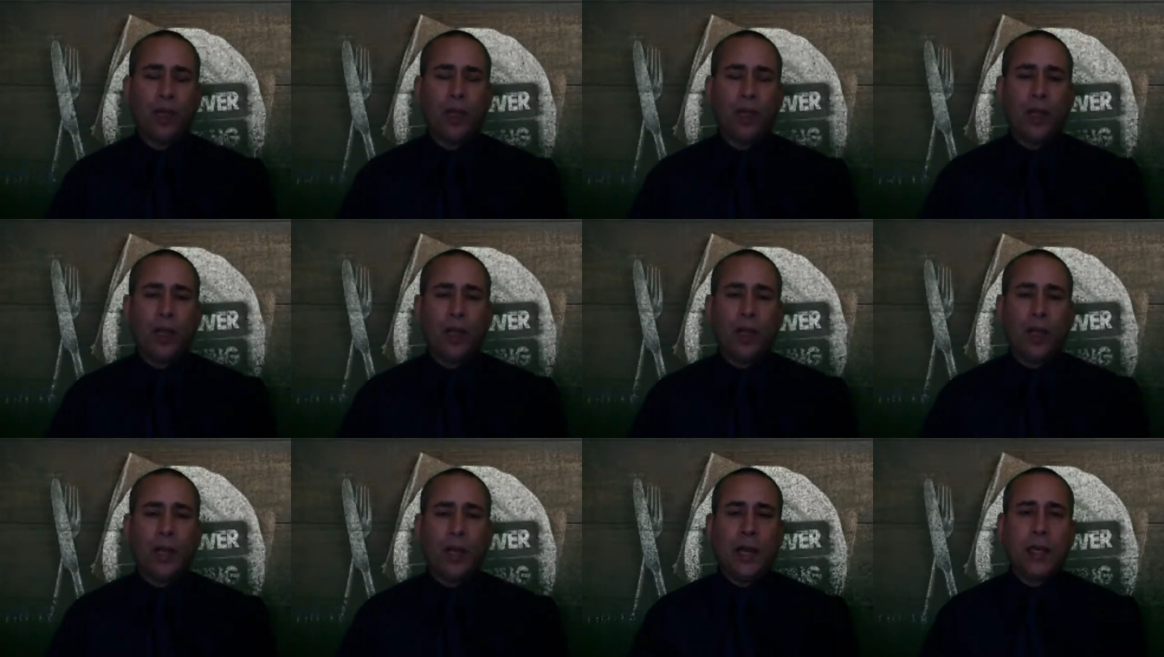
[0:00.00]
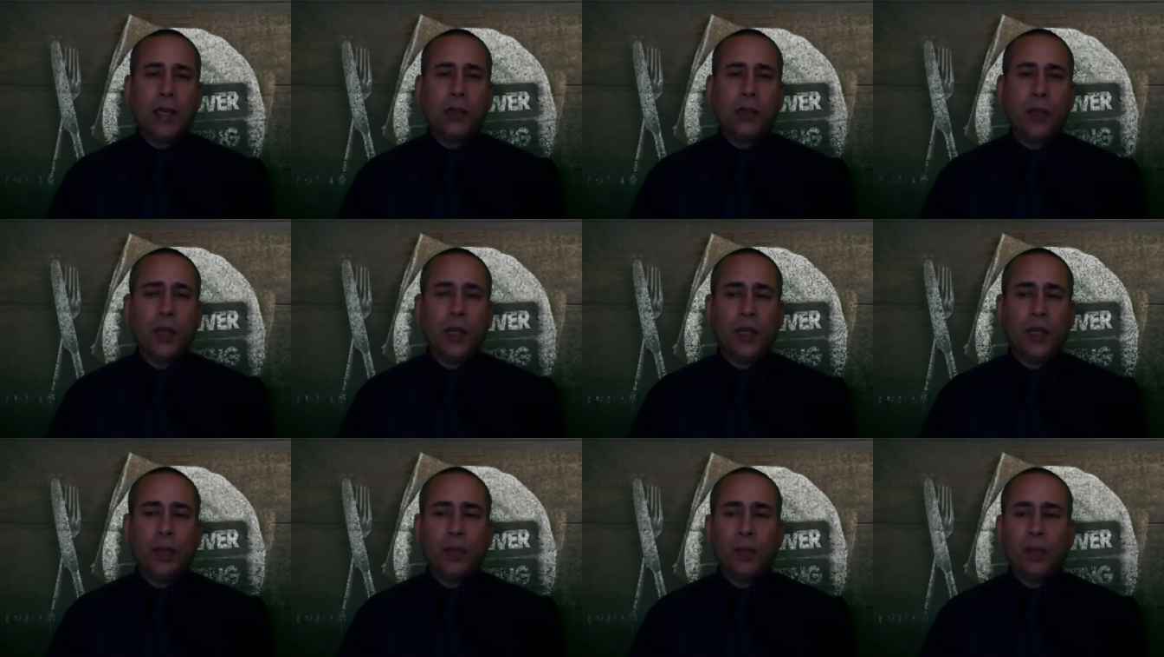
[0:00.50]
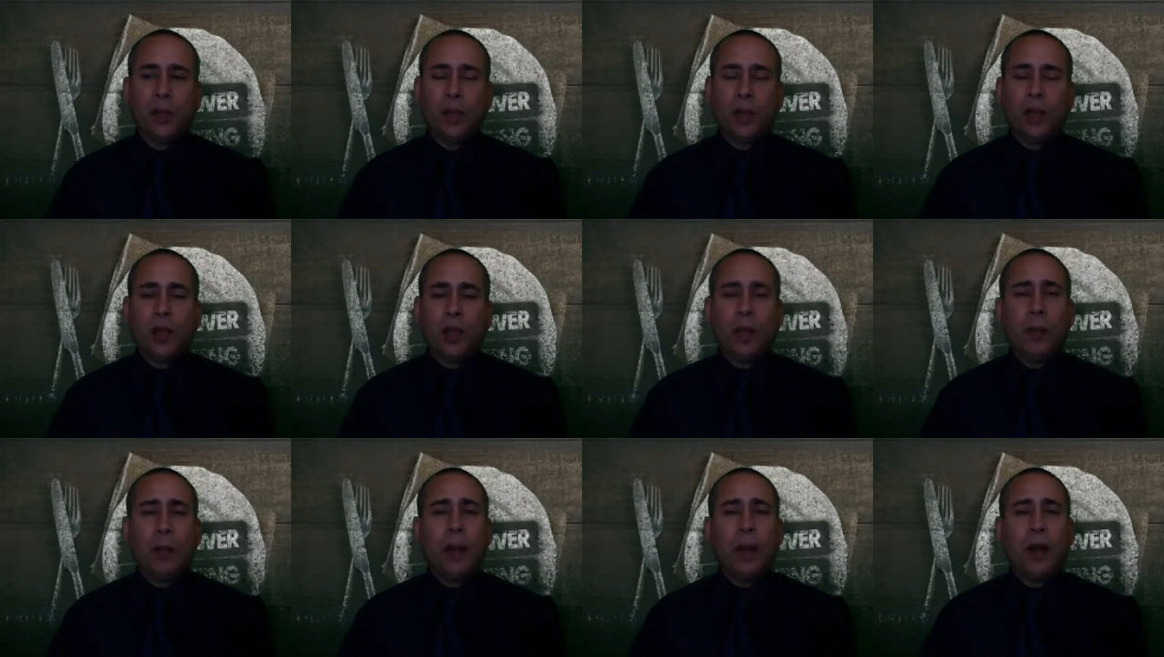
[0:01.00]
and as we
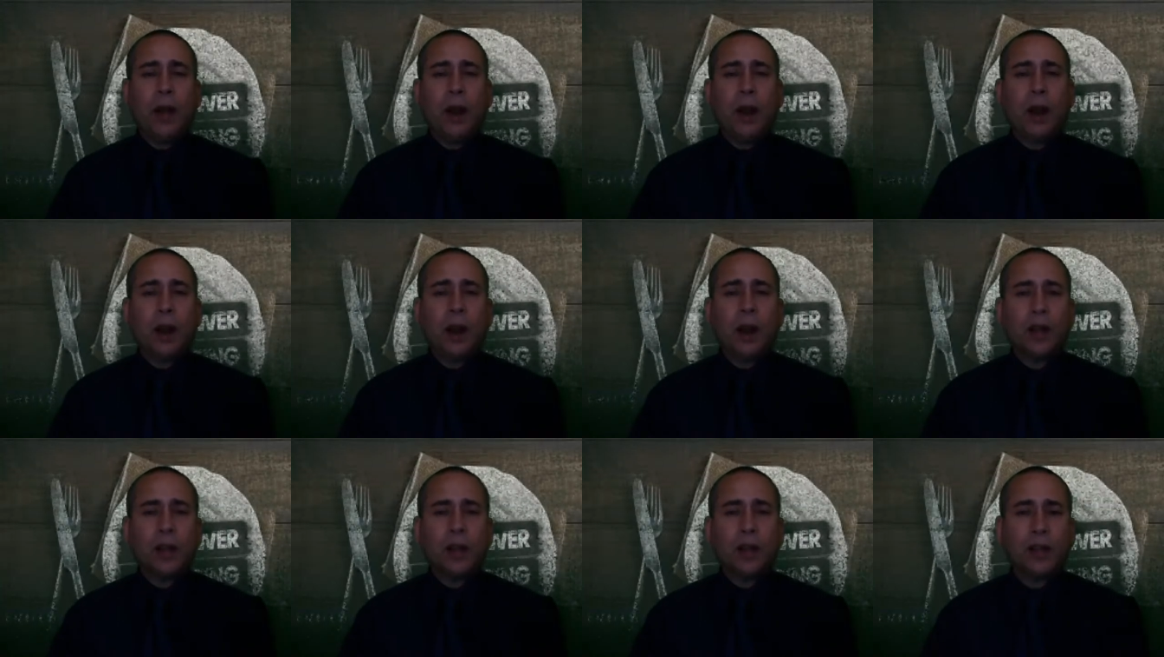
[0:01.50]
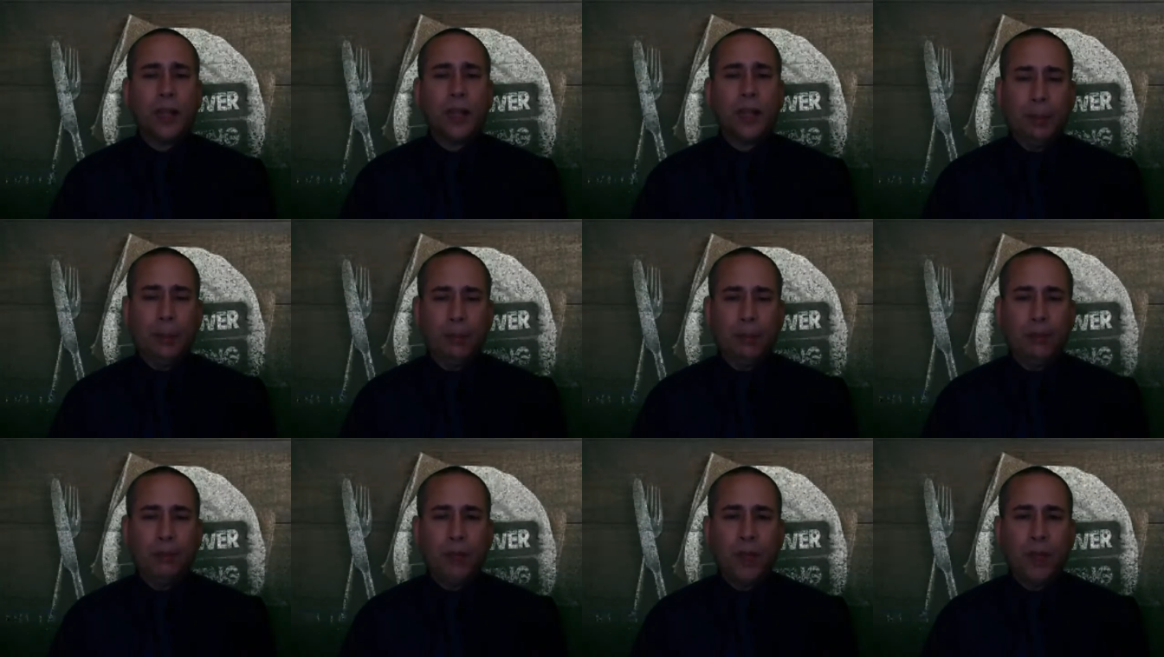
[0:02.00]
commit our hearts to Him